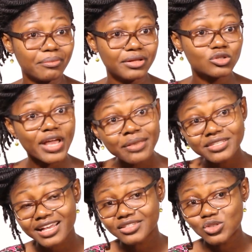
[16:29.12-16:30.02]
so AIMS
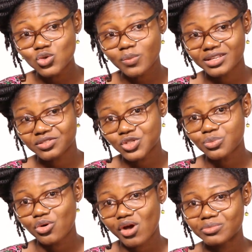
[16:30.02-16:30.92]
has two master's
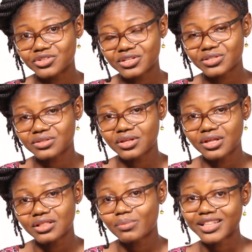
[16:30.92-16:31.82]
programs. There's
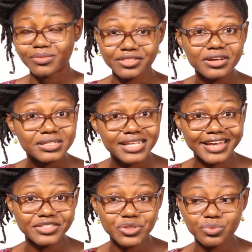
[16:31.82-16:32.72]
the mathematical
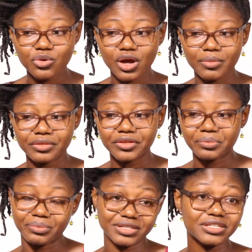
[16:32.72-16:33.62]
sciences program and the
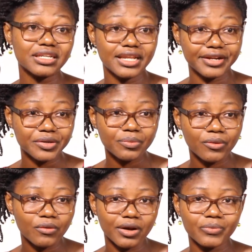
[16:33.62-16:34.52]
machine learning
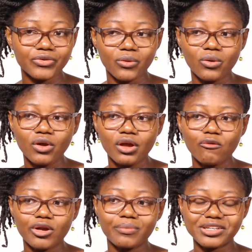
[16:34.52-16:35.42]
program. So
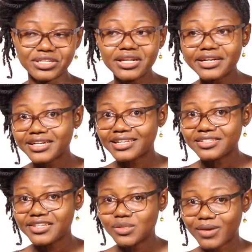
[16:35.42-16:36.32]
for the machine learning, I
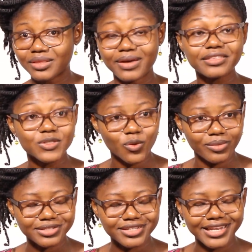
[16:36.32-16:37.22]
teach mathematics for
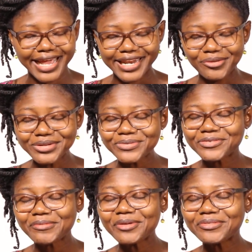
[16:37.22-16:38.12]
machine learning, which
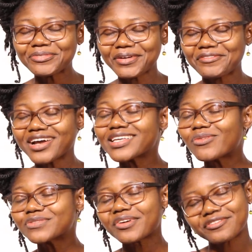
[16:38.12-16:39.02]
for me, for the first time,
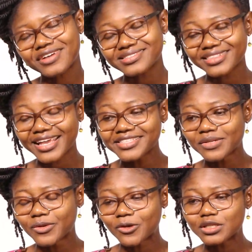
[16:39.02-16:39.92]
was very
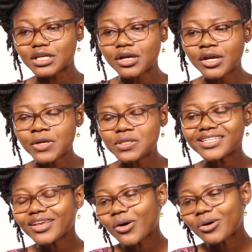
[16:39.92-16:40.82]
fascinating, because you
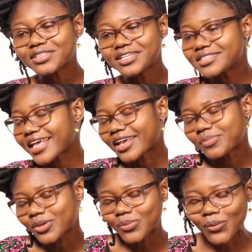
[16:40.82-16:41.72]
see all these tech
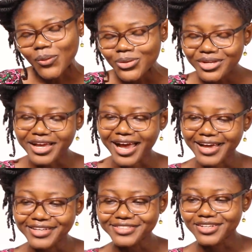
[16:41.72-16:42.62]
people, you
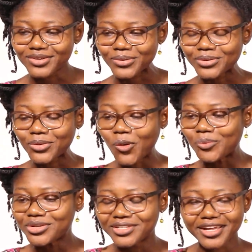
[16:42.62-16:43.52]
guys, and all the
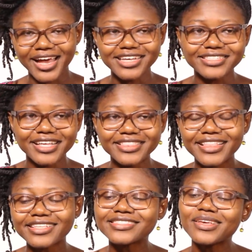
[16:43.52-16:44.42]
computer guys,
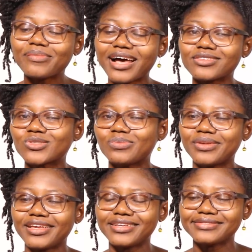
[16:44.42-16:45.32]
they see maths to
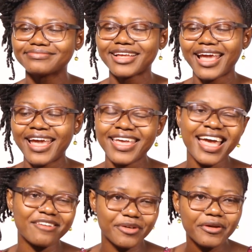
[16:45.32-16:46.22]
be
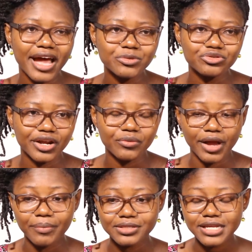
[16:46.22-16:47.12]
very abstract,
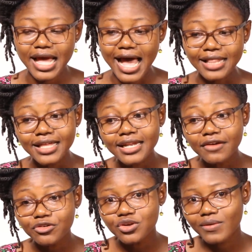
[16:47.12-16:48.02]
right? But at that
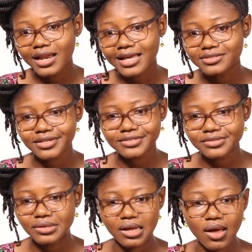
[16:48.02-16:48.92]
level, you realize
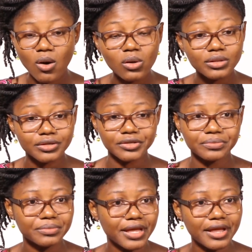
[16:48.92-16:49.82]
that all
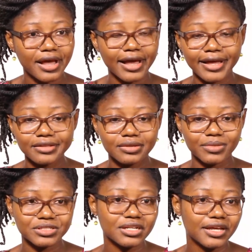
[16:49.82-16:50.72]
the AI, the
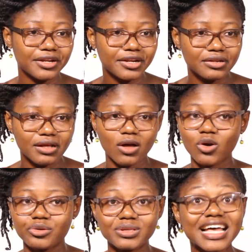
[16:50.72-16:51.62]
machine learning
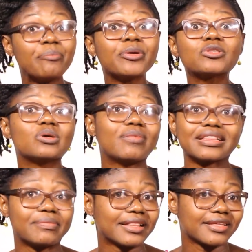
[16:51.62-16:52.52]
algorithms are built on
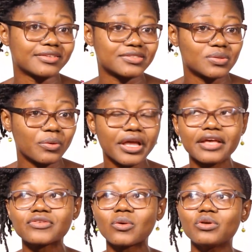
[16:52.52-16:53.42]
mathematics,
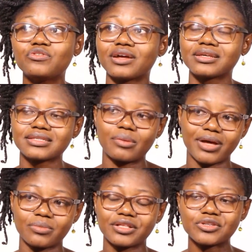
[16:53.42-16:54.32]
okay? So if you understand
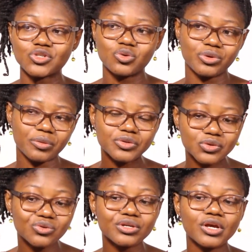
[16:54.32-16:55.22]
mathematics, you'll be able to
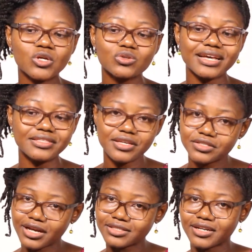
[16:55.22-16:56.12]
do it. So I teach
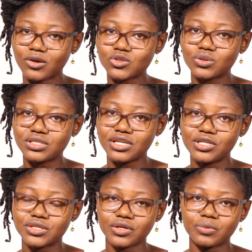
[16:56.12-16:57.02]
that, and I also
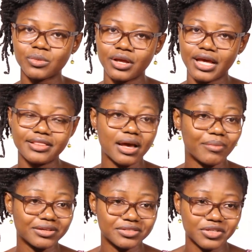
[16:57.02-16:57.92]
teach in their
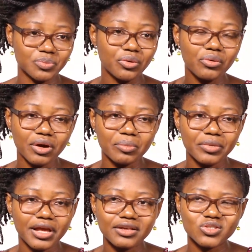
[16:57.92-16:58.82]
master's program,
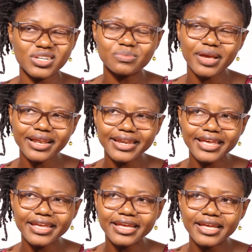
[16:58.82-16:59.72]
So it's
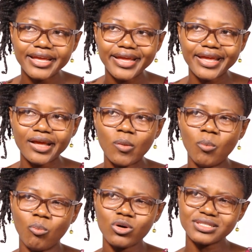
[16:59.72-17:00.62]

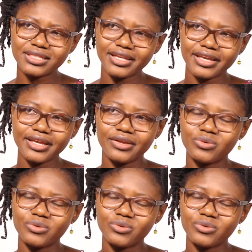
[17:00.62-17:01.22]
mostly